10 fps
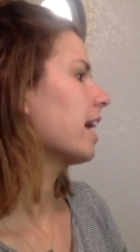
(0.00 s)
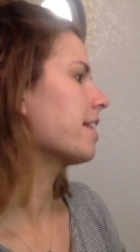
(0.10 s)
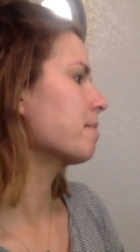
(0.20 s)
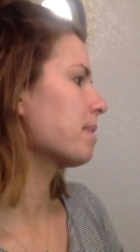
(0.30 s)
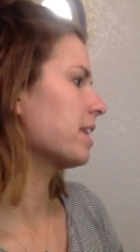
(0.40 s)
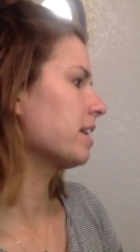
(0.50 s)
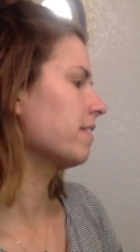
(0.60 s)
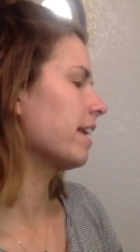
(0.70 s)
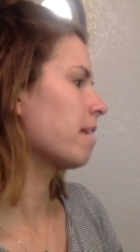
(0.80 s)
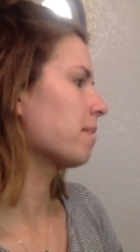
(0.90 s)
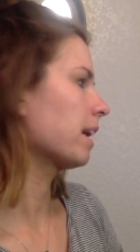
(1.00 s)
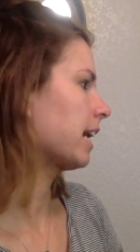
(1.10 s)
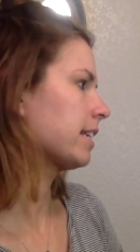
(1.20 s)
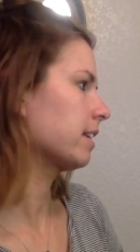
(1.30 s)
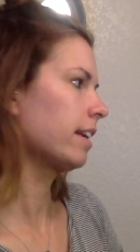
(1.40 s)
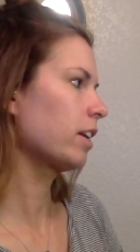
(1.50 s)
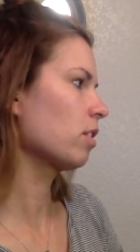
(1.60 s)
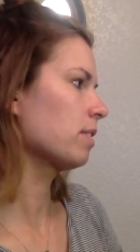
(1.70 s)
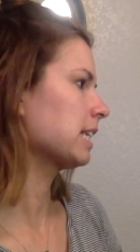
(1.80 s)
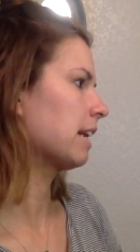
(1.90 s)
And yeah. by the end of it, I'm like, I just need to
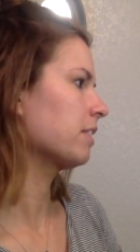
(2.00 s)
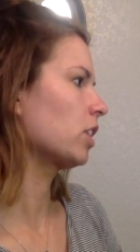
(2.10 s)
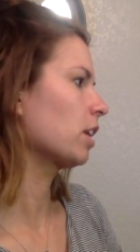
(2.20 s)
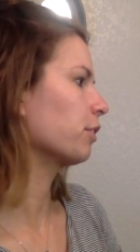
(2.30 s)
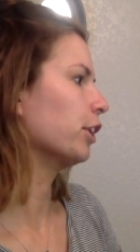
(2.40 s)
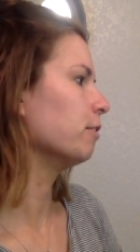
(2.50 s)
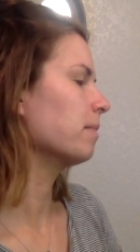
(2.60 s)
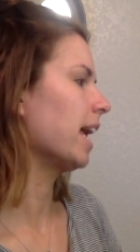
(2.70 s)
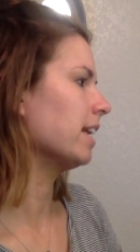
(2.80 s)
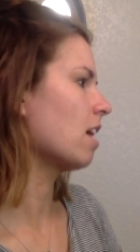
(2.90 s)
go inside of a dark exactly.